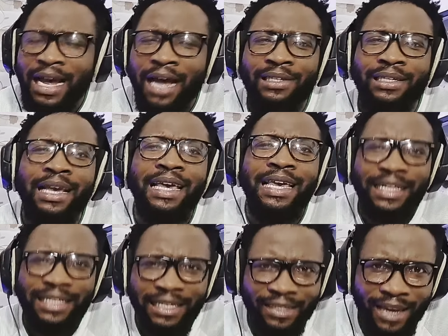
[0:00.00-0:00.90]
has
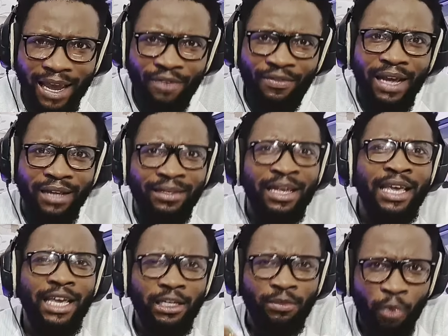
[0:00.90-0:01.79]
hit his life, that
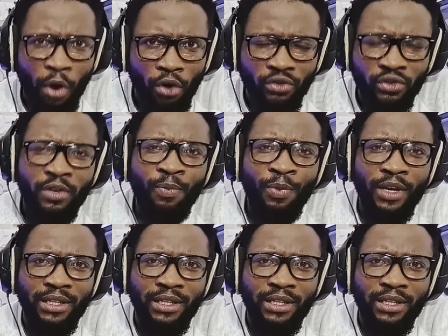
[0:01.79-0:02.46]
his boss,